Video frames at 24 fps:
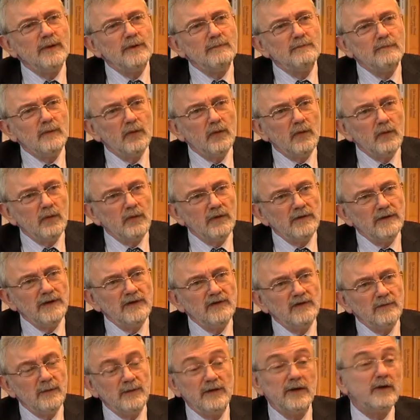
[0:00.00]
more needs
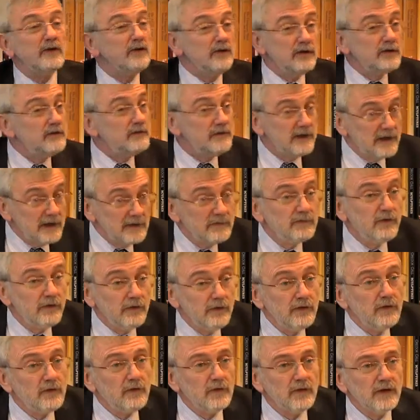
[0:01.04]
to be done. You've lived
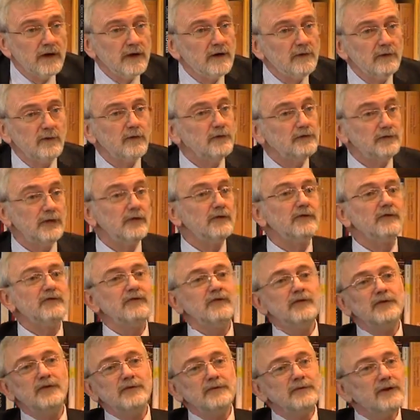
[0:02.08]
through autocracy,
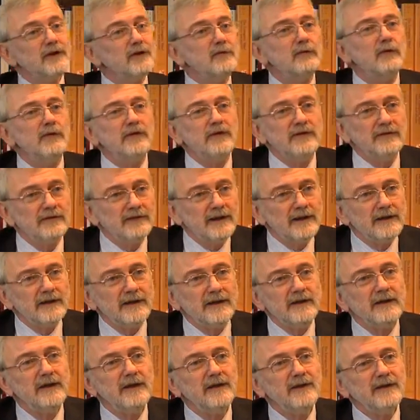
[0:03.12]
you know what it's
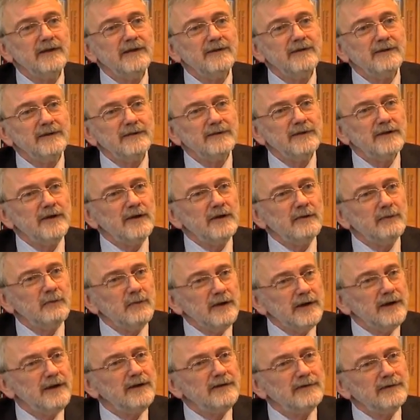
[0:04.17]
like. So we
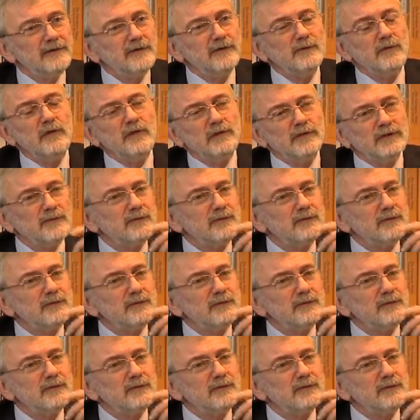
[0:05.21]
need to do more, don't